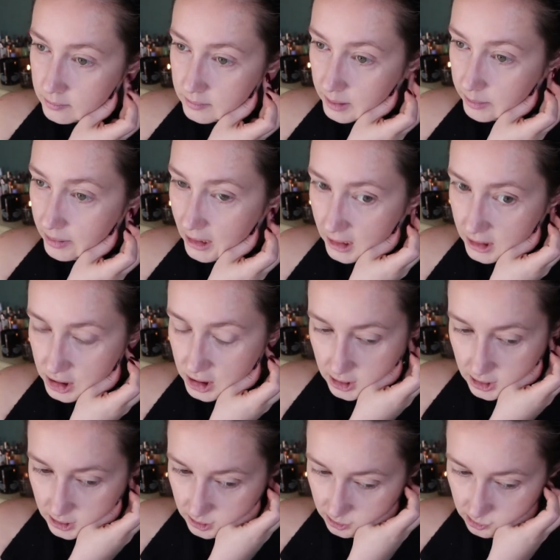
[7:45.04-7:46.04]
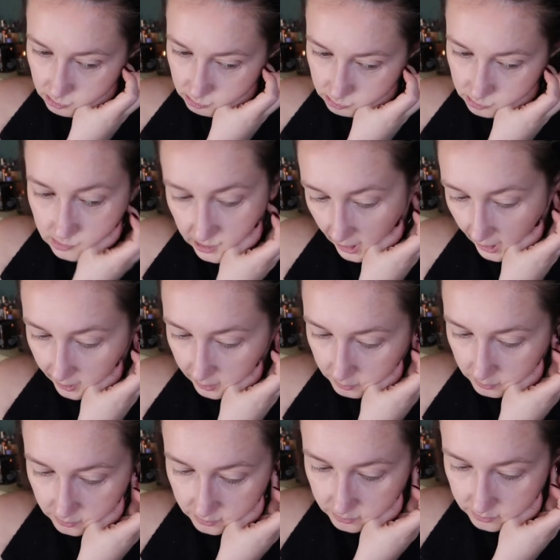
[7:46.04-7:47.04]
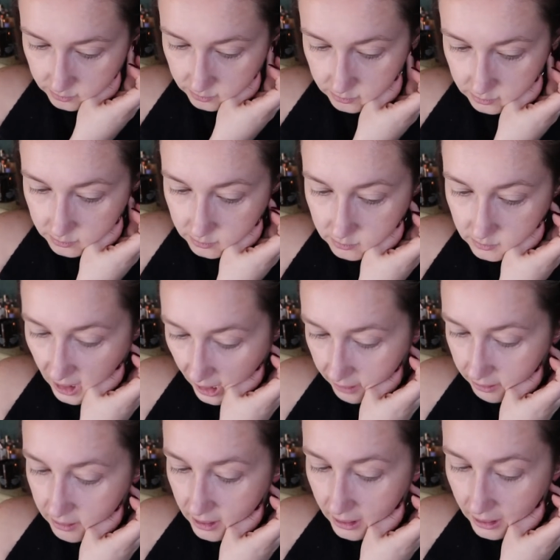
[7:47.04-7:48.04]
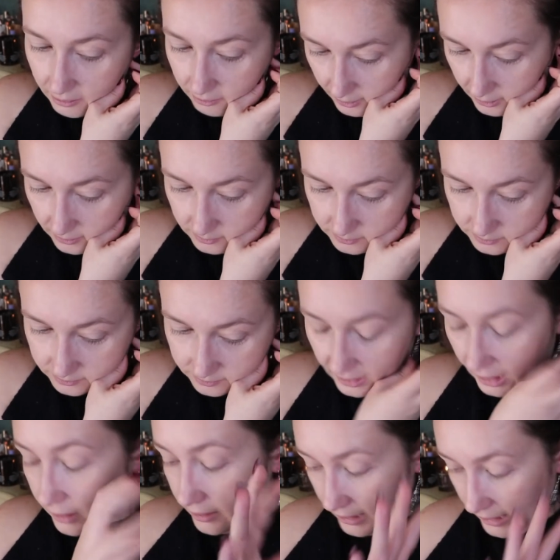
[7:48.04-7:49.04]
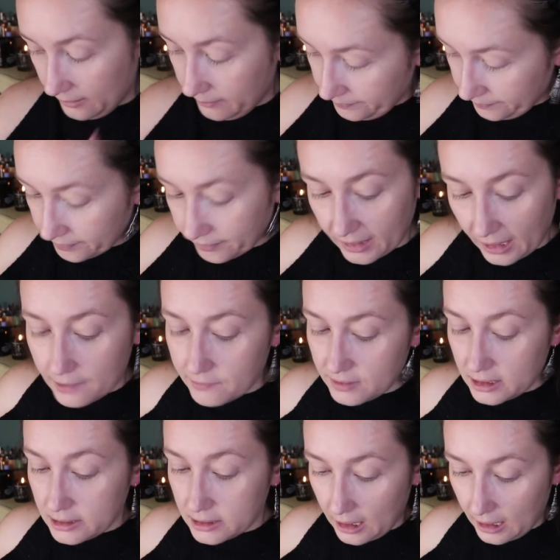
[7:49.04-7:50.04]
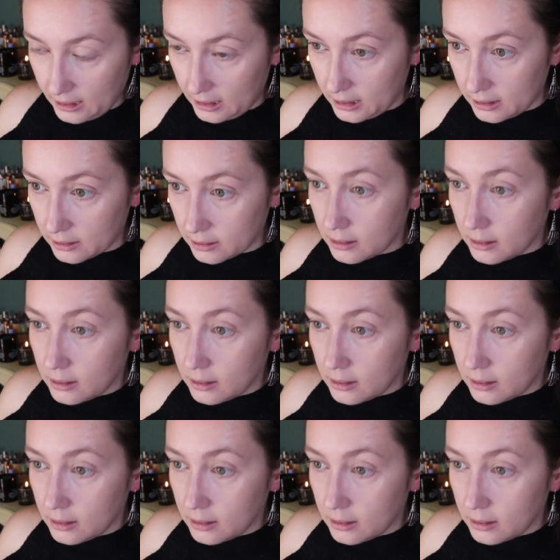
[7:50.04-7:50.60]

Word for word: Maybe I should. Yeah, I think I will. Okay, I've decided.